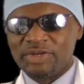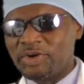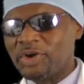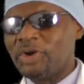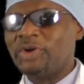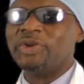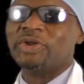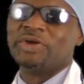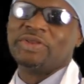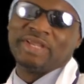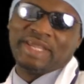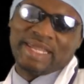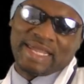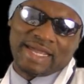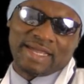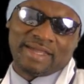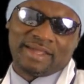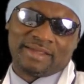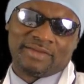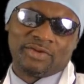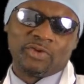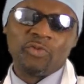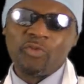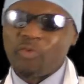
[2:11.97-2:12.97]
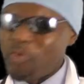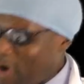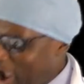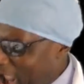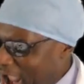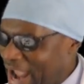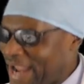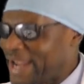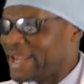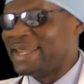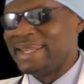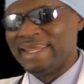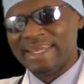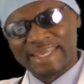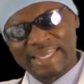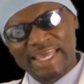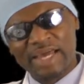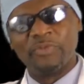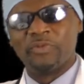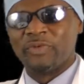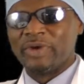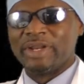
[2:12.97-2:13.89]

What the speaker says: going on here. Why he came